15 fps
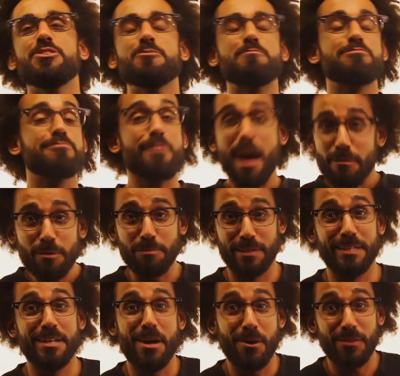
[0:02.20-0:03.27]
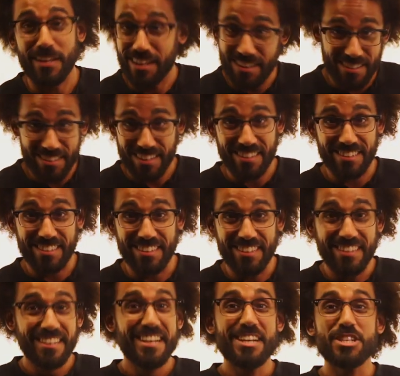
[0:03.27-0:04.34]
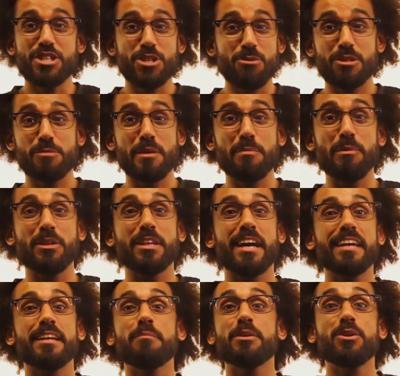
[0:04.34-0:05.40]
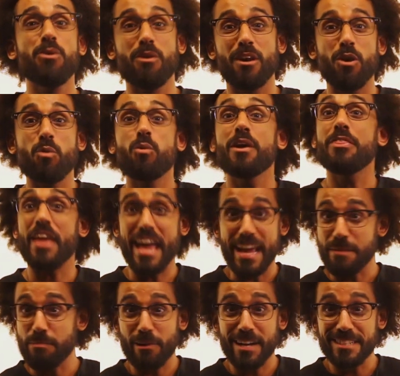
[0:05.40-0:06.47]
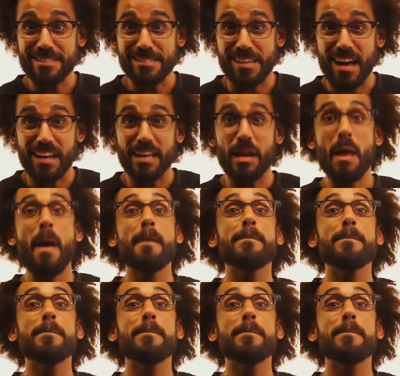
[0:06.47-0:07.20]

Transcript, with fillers: You probably know that on Hanukkah, Jewish people light a menorah with eight branches on it,